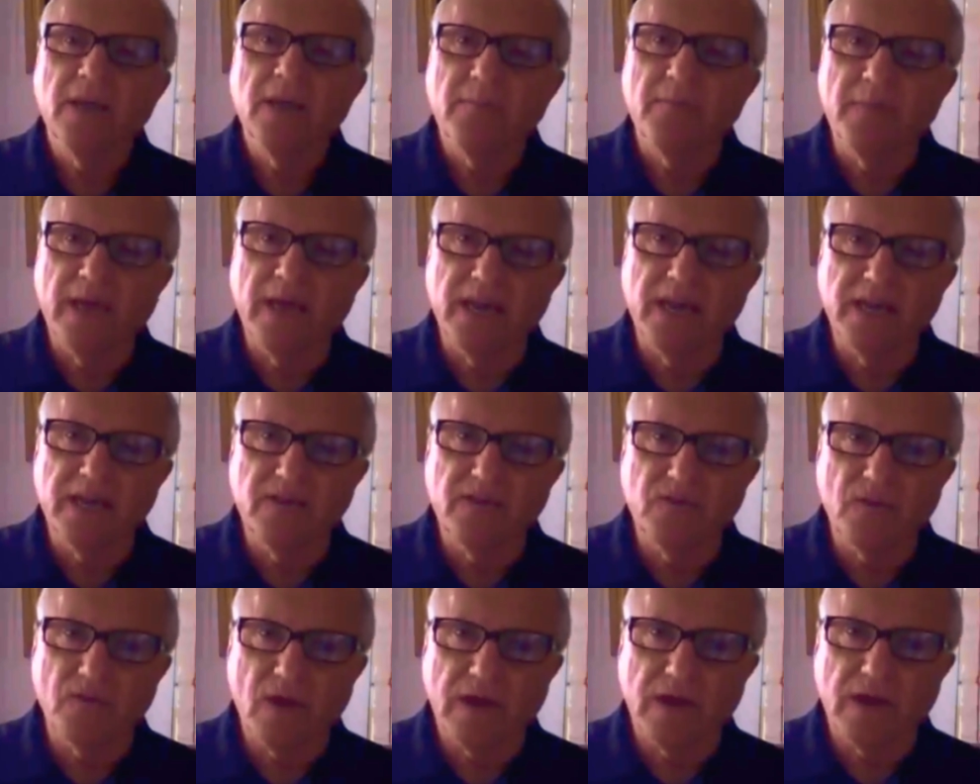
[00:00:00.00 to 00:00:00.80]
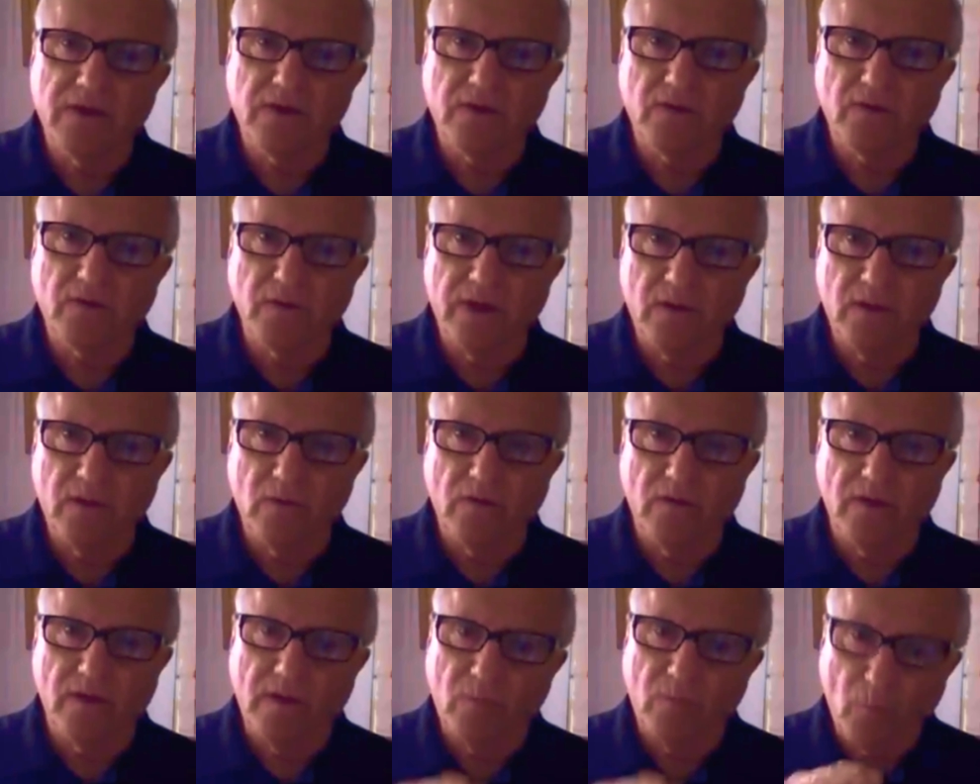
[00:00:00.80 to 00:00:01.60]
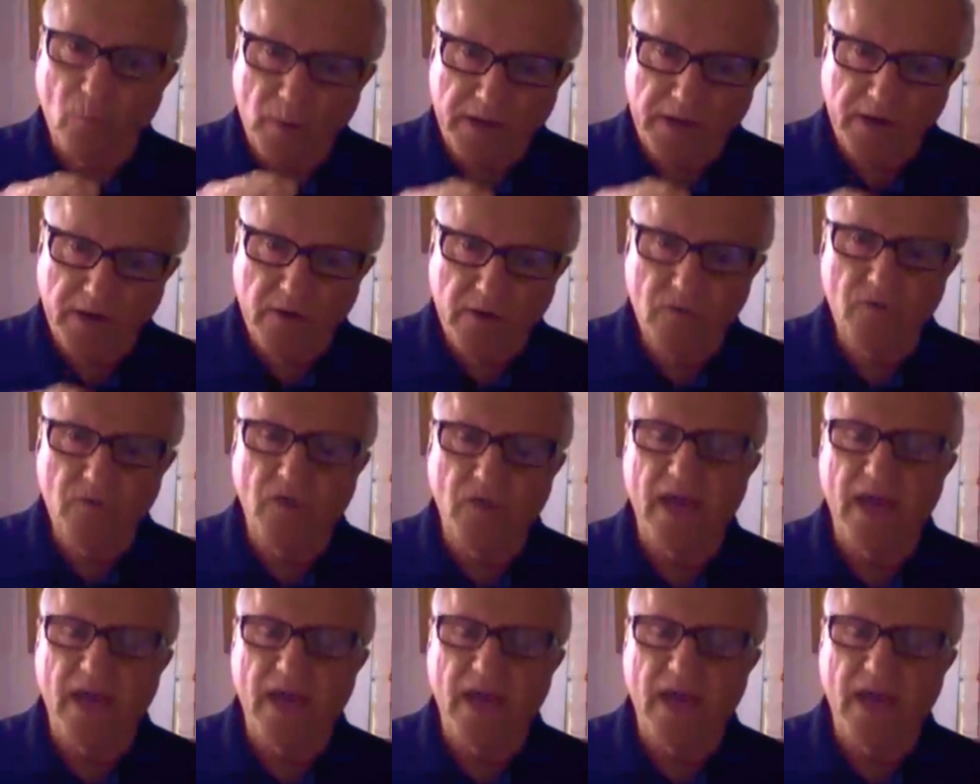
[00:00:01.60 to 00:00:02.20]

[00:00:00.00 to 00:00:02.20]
Many do not agree with him. We knew